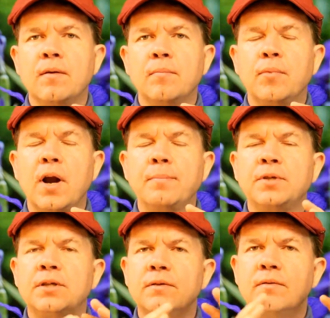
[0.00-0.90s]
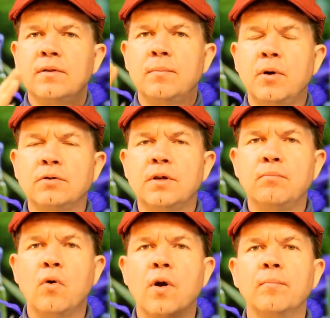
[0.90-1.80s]
Perhaps the most
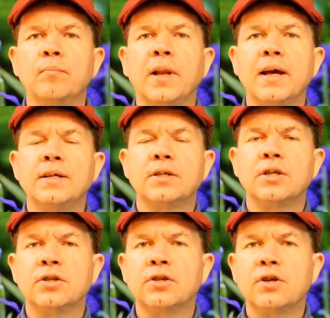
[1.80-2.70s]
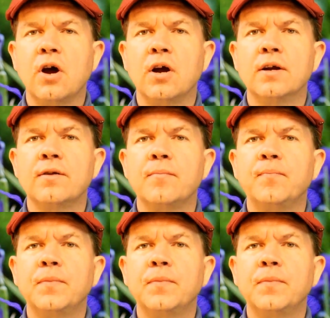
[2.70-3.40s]
important place to start